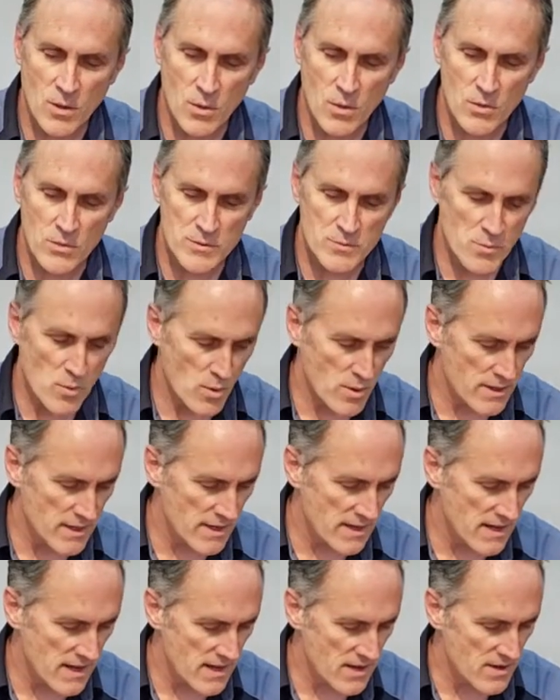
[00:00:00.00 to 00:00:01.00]
Holes bored
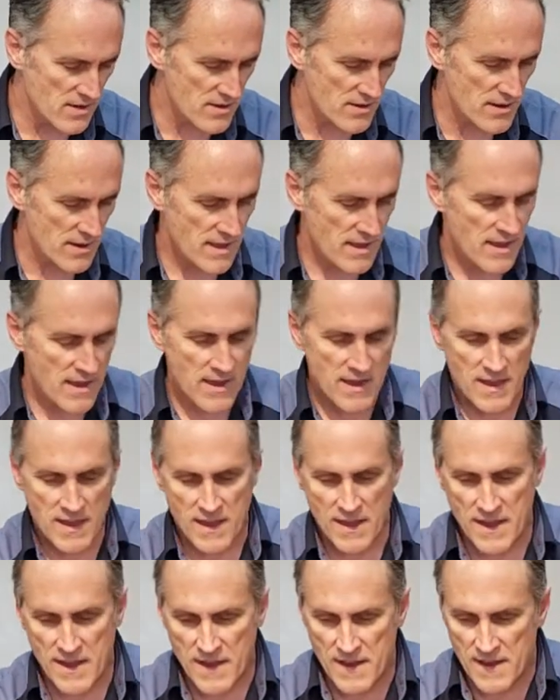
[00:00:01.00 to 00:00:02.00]
in here.
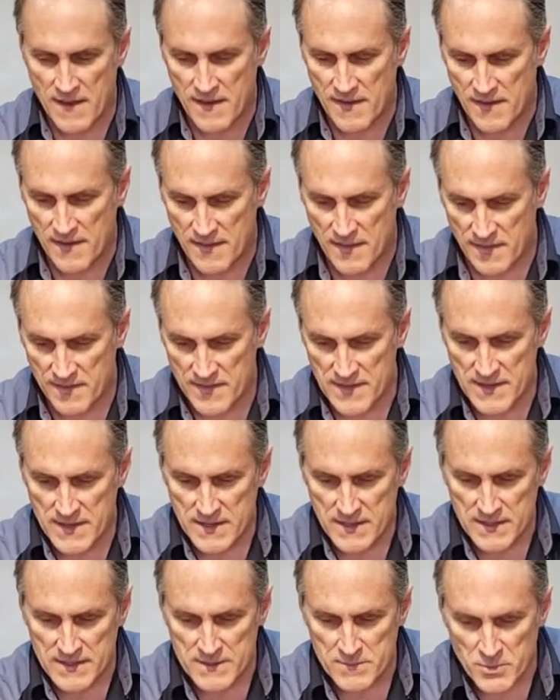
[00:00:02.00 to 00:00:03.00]
But
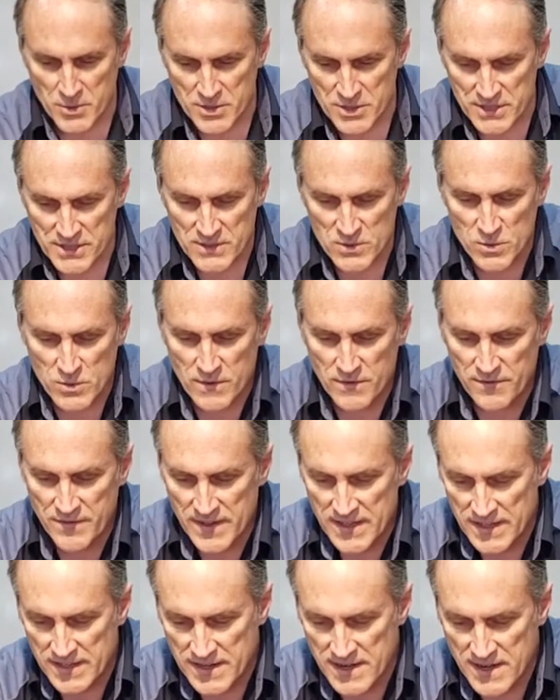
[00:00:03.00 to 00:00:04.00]
these bushings will
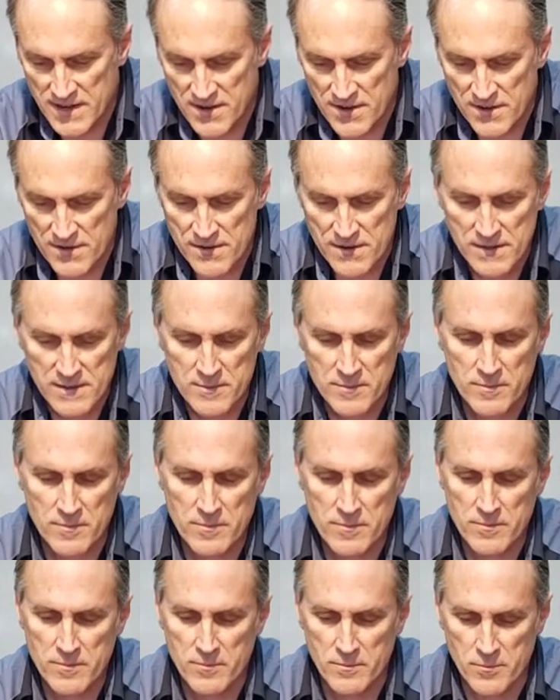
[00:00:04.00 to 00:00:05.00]
fit in here,
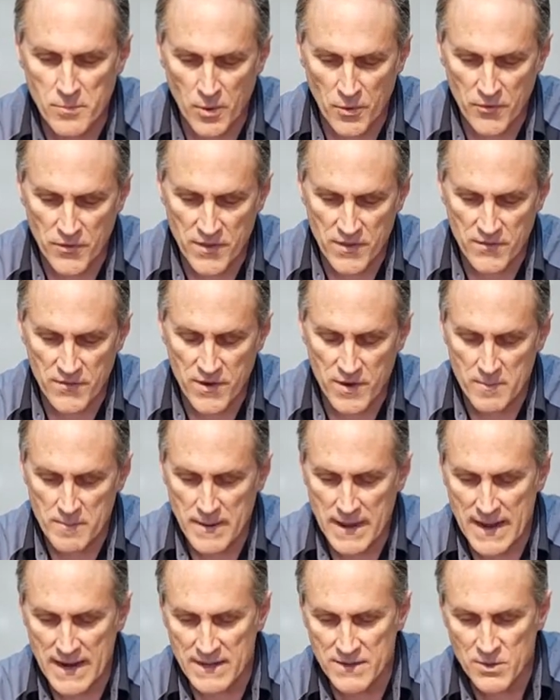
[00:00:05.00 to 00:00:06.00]
pulse in the front and
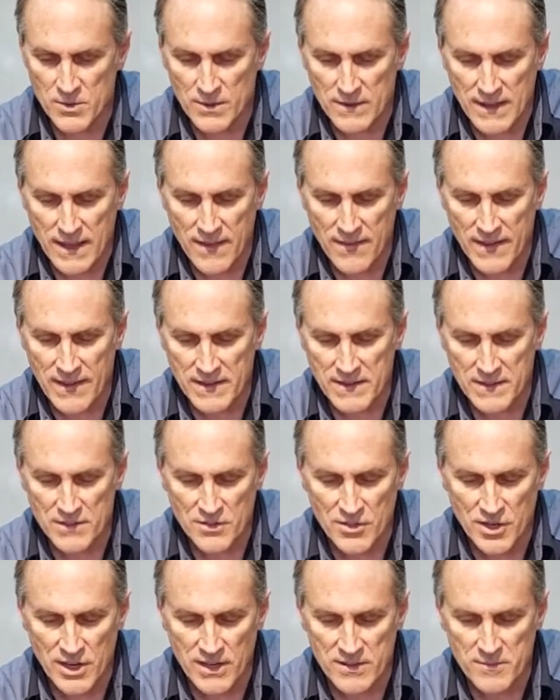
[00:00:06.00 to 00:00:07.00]
back to allow that
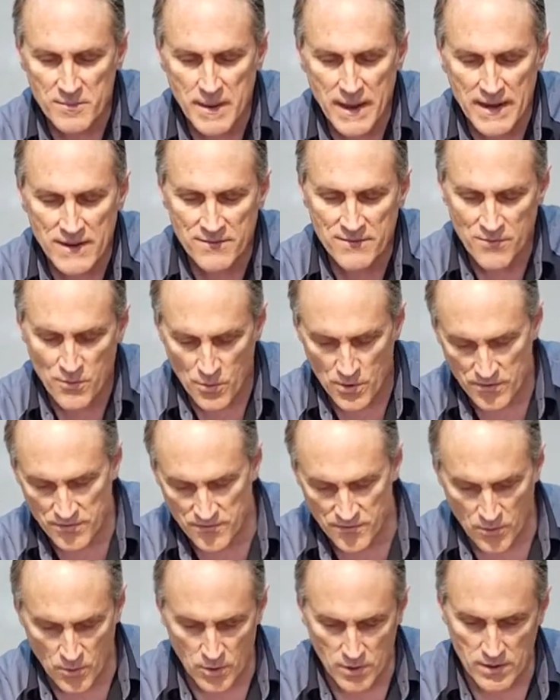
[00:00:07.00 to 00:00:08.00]
to adjust back and
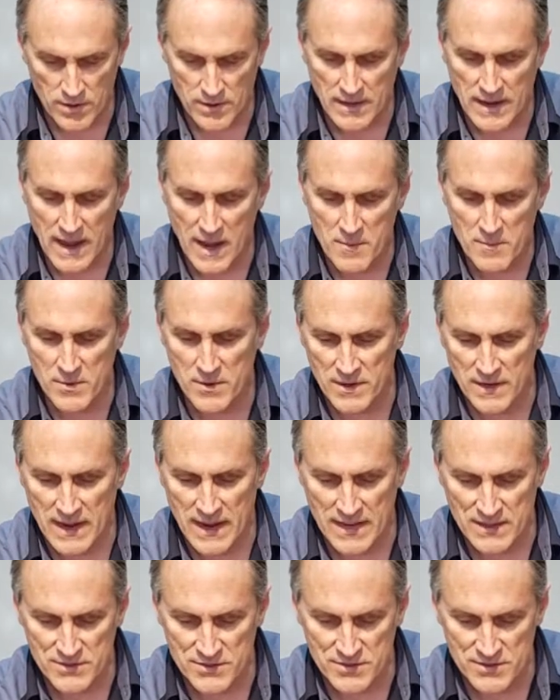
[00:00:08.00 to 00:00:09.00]
forth for camber and
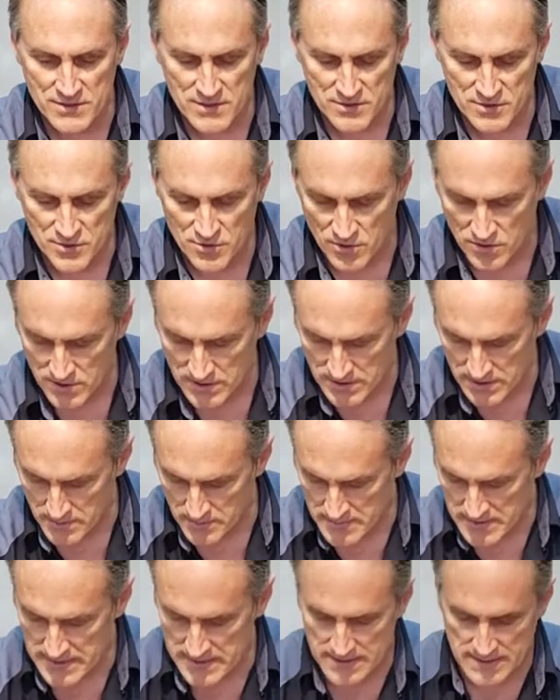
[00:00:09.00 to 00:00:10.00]
caster control a
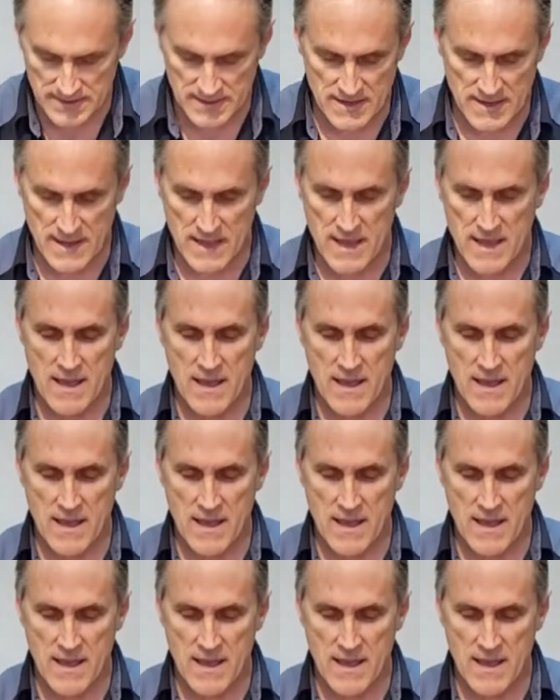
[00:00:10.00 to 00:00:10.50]
little bit.